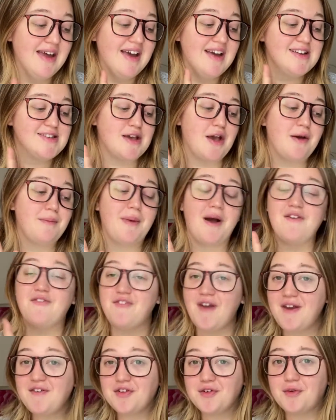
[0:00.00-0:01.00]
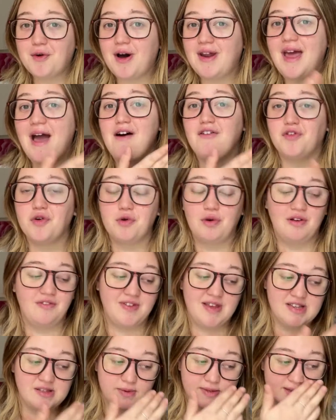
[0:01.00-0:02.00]
So my favourite one out of all of
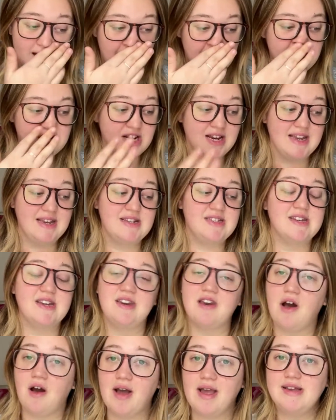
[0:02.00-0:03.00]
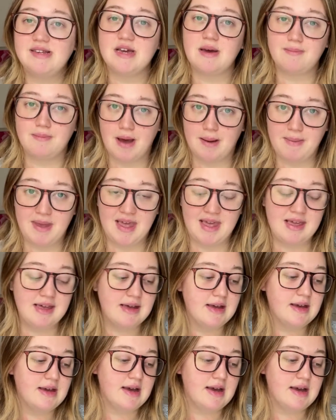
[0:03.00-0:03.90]
these was actually Denied a Mummy.